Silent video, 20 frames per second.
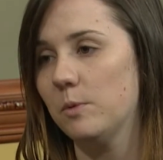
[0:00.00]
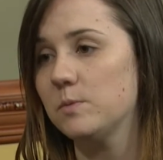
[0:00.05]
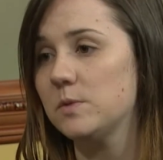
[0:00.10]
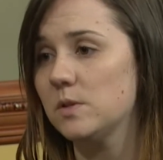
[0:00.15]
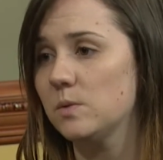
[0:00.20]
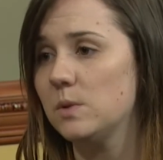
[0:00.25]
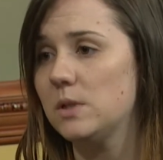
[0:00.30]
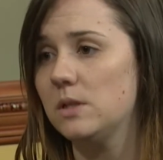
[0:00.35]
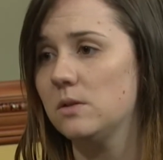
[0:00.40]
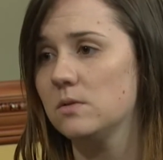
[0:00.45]
So
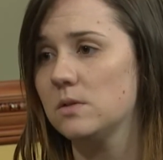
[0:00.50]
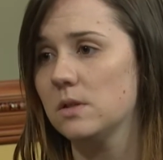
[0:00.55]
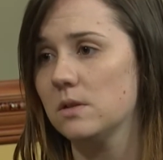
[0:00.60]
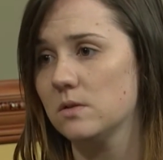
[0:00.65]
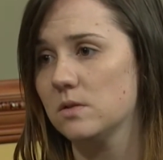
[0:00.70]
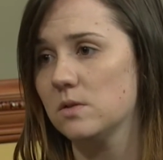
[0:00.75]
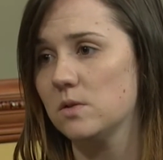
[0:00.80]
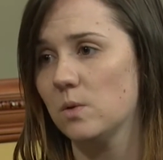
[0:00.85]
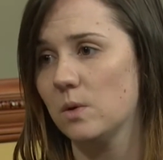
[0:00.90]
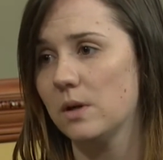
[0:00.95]
we use their
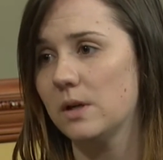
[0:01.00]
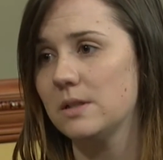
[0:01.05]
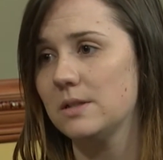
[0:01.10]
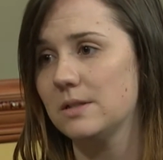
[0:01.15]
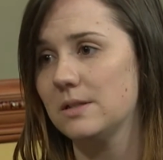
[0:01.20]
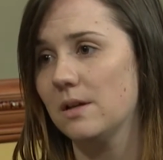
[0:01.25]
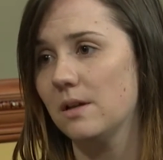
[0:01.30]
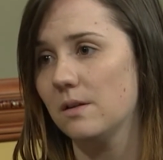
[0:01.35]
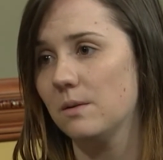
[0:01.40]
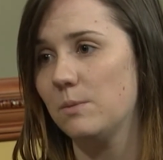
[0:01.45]
story to
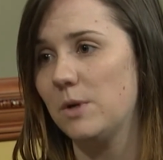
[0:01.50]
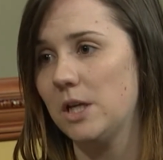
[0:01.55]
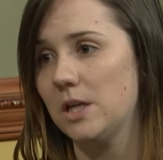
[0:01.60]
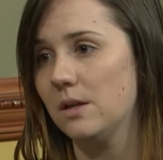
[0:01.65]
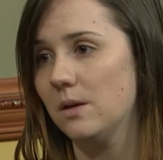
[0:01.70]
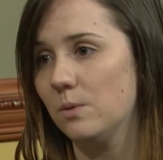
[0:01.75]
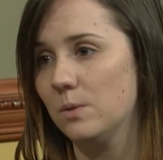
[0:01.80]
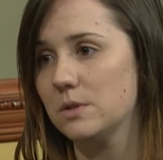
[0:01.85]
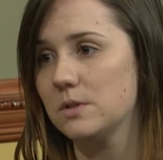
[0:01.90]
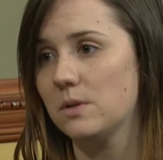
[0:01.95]
tell the
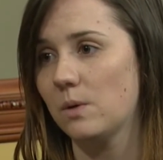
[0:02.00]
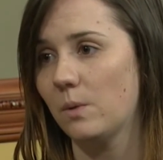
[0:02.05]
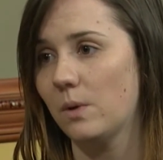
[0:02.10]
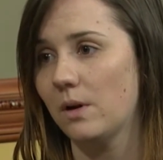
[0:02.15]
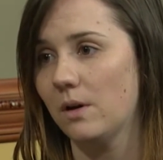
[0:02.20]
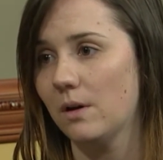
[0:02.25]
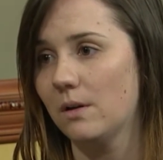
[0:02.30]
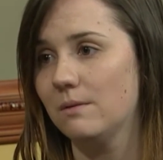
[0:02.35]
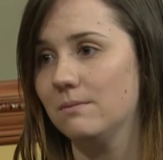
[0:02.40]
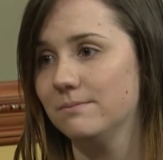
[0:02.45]
media what's going
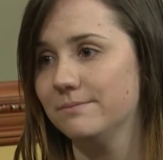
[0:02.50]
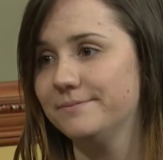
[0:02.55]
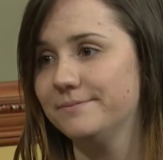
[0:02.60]
on